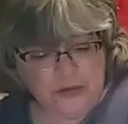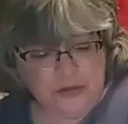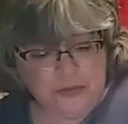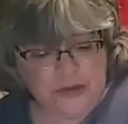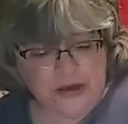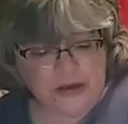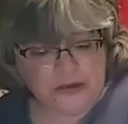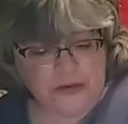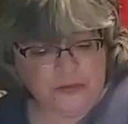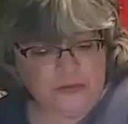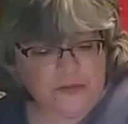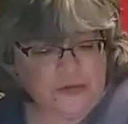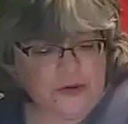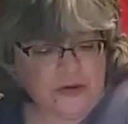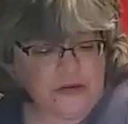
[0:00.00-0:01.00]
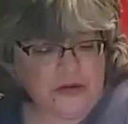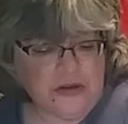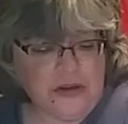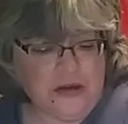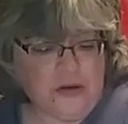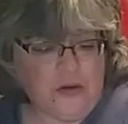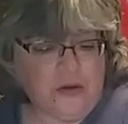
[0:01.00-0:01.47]
the backs of them first and
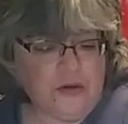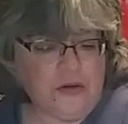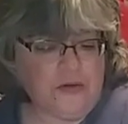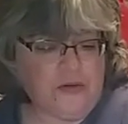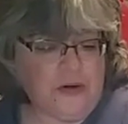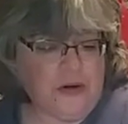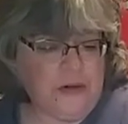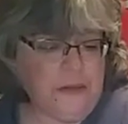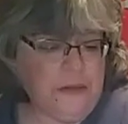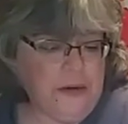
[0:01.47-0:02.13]
then go to the front.